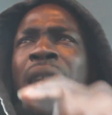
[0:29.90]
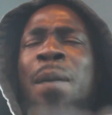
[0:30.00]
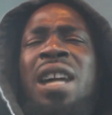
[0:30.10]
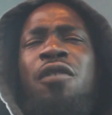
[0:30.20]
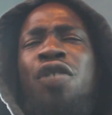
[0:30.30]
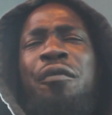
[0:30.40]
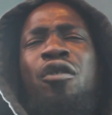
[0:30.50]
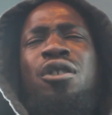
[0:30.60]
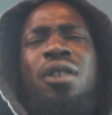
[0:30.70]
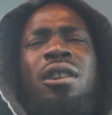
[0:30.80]
I made a
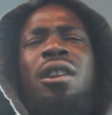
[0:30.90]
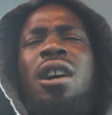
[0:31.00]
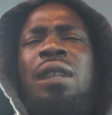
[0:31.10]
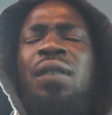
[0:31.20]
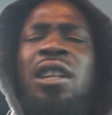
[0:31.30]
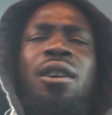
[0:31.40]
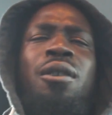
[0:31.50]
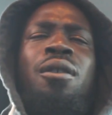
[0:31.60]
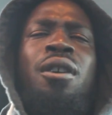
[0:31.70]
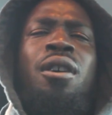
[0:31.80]
reference on the last
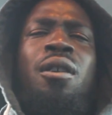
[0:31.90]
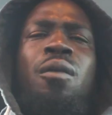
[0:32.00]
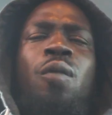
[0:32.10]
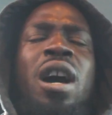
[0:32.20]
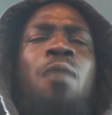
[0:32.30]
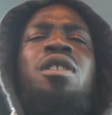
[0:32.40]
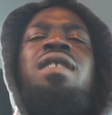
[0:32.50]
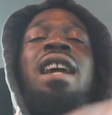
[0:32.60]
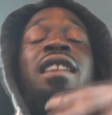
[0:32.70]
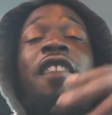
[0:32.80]
video where I was
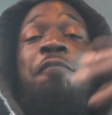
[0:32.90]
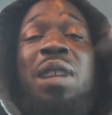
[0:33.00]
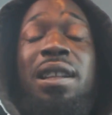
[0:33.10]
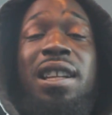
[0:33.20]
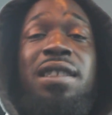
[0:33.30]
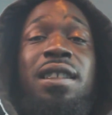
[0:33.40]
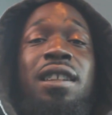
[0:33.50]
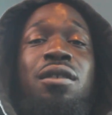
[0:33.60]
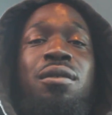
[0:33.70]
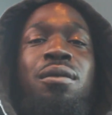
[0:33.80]
saying I've been
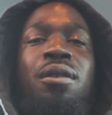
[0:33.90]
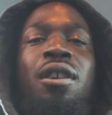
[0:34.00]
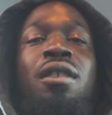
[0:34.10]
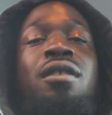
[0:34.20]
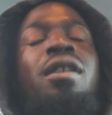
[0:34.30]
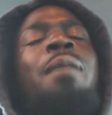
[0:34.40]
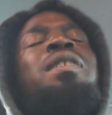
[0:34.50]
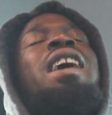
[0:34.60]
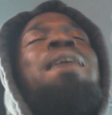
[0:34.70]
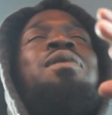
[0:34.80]
listening to.
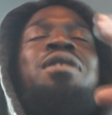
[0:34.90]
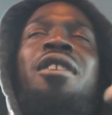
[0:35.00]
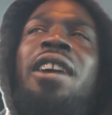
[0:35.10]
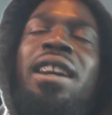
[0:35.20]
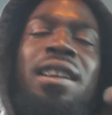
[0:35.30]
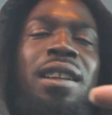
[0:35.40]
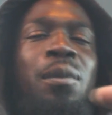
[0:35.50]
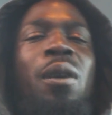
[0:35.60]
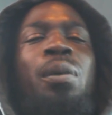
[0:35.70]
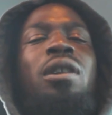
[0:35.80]
Sometimes, sorry, let
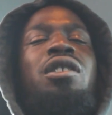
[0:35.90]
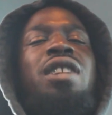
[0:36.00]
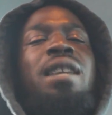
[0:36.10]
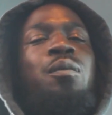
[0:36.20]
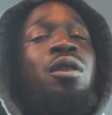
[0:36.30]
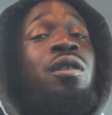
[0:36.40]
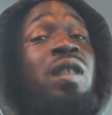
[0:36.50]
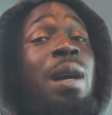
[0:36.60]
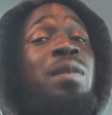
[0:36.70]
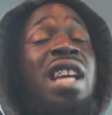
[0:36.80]
me apologize, because
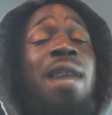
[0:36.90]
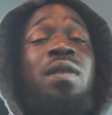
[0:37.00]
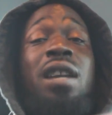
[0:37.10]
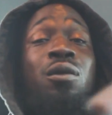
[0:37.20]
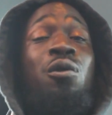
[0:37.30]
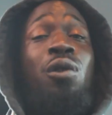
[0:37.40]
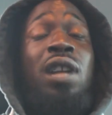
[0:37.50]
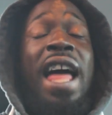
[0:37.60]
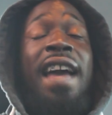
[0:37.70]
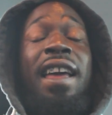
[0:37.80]
sometimes I talk
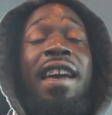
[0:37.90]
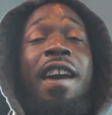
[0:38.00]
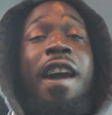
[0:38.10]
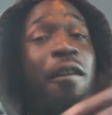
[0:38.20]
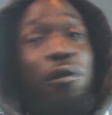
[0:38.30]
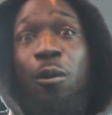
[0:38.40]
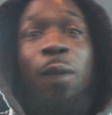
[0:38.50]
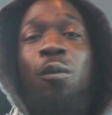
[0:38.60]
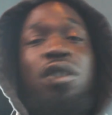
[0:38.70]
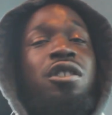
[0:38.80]
like
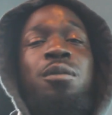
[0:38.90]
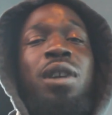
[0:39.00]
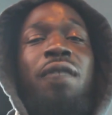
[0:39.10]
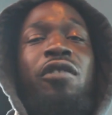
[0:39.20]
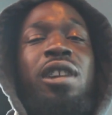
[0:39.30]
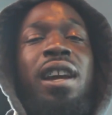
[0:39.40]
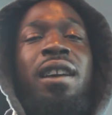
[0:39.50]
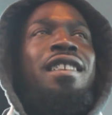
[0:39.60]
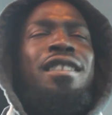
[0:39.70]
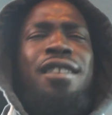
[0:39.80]
everyone watches me every
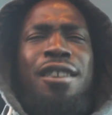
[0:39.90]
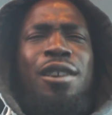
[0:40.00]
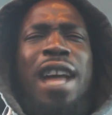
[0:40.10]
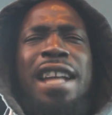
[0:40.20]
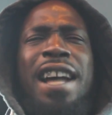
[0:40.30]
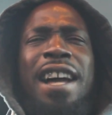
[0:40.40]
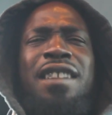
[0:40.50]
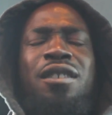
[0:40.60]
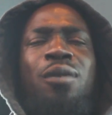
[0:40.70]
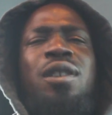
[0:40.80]
day, you know, like
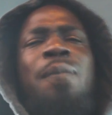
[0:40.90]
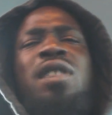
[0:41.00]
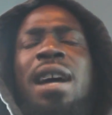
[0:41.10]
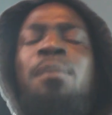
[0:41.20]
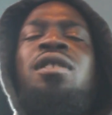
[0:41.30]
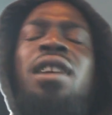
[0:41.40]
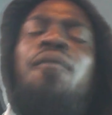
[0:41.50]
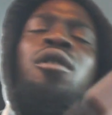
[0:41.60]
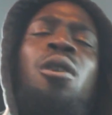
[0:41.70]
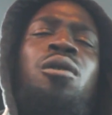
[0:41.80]
that. So sometimes,
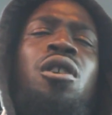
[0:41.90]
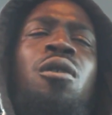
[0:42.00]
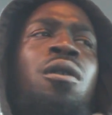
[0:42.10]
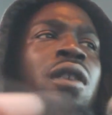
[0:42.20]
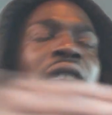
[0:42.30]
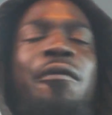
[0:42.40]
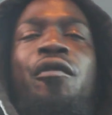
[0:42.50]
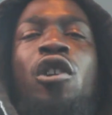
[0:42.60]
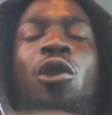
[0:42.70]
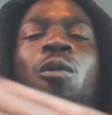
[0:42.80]
if you don't know, I
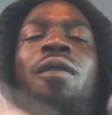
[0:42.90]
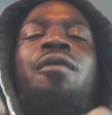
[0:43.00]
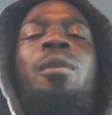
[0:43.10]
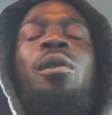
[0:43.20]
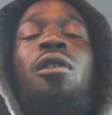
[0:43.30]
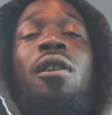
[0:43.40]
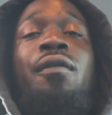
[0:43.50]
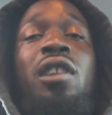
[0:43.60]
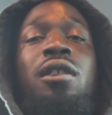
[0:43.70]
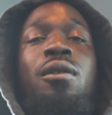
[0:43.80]
follow one from a lot of
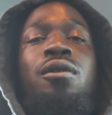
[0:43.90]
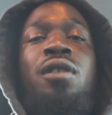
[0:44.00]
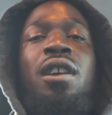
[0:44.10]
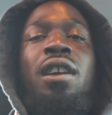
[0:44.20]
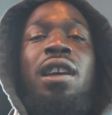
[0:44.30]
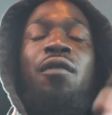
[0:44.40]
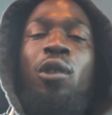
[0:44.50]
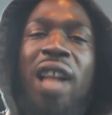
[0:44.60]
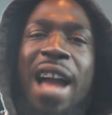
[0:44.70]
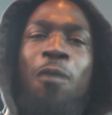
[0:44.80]
videos. If
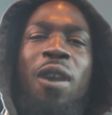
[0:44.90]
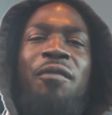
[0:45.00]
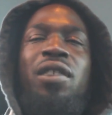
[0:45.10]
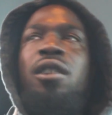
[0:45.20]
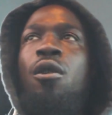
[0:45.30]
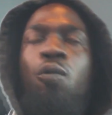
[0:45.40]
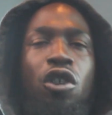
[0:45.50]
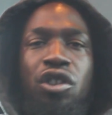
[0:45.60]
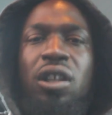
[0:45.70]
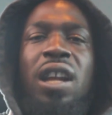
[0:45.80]
you like one video,
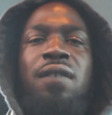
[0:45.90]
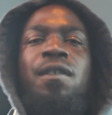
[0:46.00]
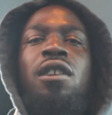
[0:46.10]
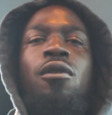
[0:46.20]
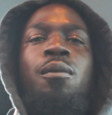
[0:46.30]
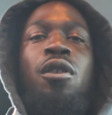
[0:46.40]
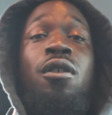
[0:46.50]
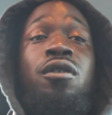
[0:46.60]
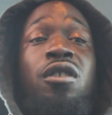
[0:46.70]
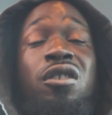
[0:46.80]
watch the next video,
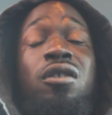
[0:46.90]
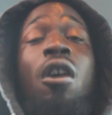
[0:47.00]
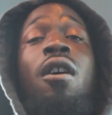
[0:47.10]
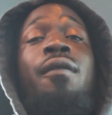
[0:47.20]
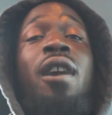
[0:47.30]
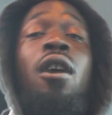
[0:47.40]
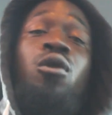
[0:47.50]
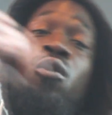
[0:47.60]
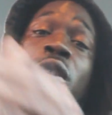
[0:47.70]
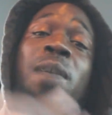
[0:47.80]
because the start of it, I'll
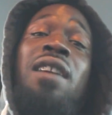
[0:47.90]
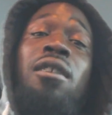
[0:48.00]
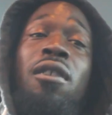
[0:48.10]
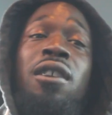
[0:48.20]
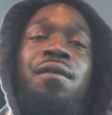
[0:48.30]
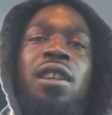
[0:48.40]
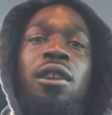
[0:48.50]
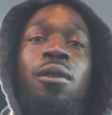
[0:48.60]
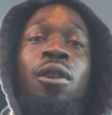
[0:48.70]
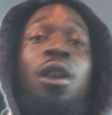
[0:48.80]
talk about the last
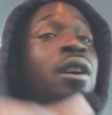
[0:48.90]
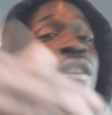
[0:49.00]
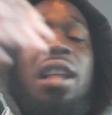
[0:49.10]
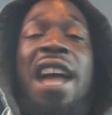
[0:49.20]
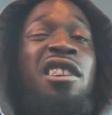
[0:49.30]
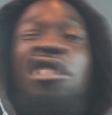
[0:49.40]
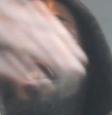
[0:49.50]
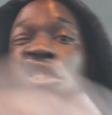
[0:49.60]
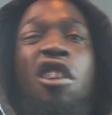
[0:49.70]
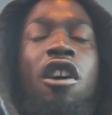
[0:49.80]
video, like the
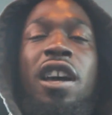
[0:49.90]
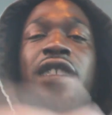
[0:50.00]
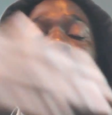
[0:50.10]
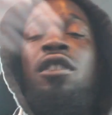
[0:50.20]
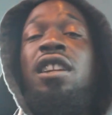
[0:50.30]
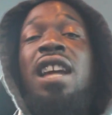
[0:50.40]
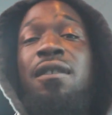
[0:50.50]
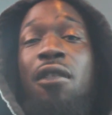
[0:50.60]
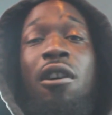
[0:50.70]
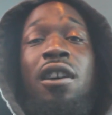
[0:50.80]
last artist on the
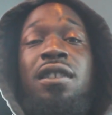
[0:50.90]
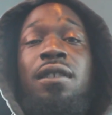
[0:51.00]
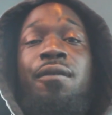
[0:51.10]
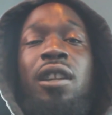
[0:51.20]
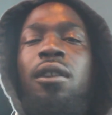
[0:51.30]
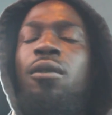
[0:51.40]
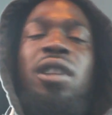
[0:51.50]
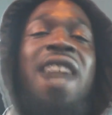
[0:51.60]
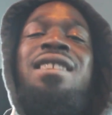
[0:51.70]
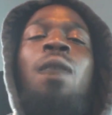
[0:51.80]
next artist's video.
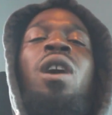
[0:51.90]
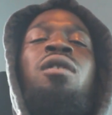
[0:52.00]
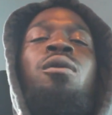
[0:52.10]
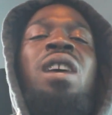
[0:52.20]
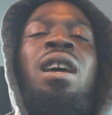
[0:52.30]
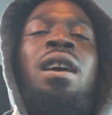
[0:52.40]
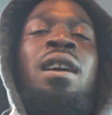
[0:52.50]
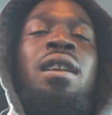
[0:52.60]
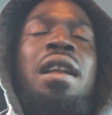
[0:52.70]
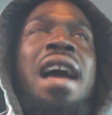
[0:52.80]
That's how I do it.
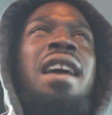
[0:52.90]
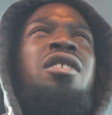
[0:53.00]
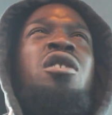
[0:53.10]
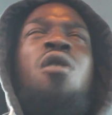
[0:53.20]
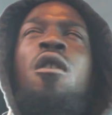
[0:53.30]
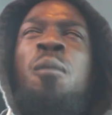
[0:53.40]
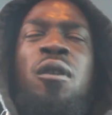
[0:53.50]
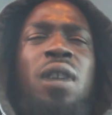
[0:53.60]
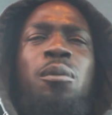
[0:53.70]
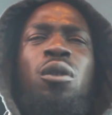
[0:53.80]
Like, it just
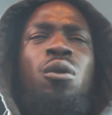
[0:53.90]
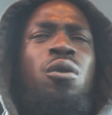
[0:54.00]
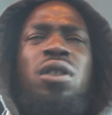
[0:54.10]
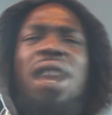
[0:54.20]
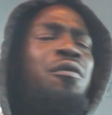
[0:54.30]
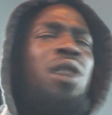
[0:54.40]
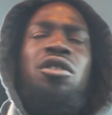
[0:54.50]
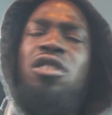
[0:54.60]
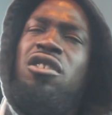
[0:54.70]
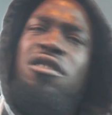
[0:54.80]
opens up the doors.
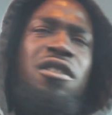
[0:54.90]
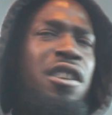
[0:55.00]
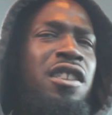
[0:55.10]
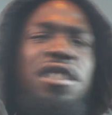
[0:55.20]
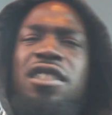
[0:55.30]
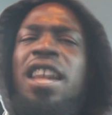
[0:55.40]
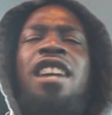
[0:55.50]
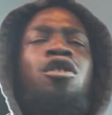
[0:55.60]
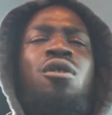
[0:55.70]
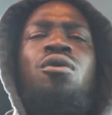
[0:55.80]
Everyone just
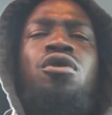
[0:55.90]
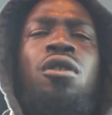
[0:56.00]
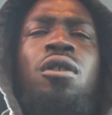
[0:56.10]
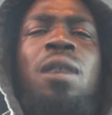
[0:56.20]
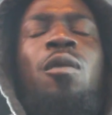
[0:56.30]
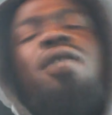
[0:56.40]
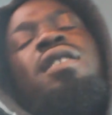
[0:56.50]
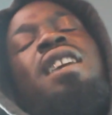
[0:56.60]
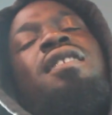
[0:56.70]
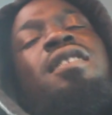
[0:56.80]
stay tuned, you know, them ones
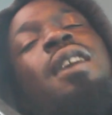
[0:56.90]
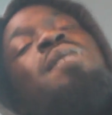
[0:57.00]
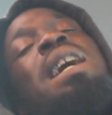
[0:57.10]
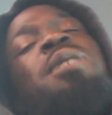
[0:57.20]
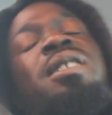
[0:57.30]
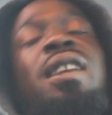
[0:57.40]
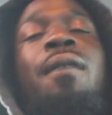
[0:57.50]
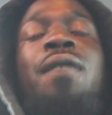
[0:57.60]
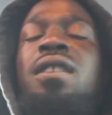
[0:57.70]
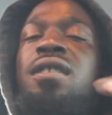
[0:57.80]
there. So sometimes I
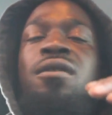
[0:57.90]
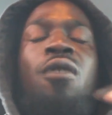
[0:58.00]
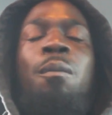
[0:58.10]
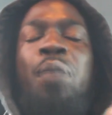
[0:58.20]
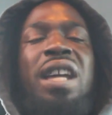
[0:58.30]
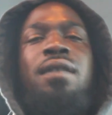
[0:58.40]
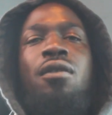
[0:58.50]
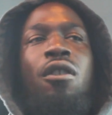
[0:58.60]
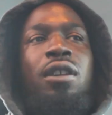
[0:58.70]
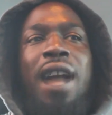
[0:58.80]
say things, it's not
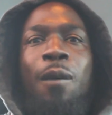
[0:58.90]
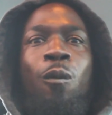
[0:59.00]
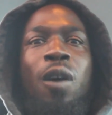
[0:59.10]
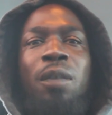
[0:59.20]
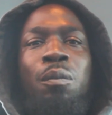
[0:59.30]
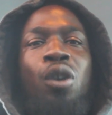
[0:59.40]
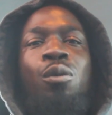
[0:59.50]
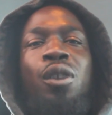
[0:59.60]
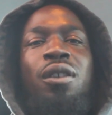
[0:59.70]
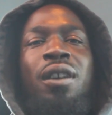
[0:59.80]
based on that one
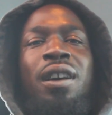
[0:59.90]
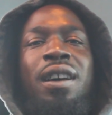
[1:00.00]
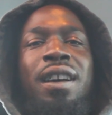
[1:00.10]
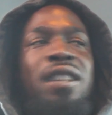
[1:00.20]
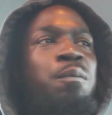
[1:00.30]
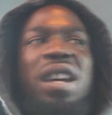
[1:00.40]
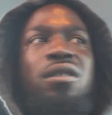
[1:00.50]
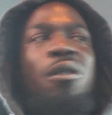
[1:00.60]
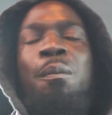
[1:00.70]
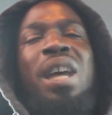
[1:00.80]
moment, it's
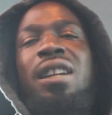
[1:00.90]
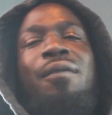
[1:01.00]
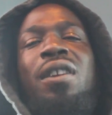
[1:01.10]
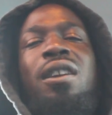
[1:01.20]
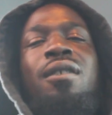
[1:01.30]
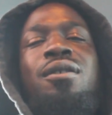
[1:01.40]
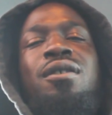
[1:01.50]
based on many videos.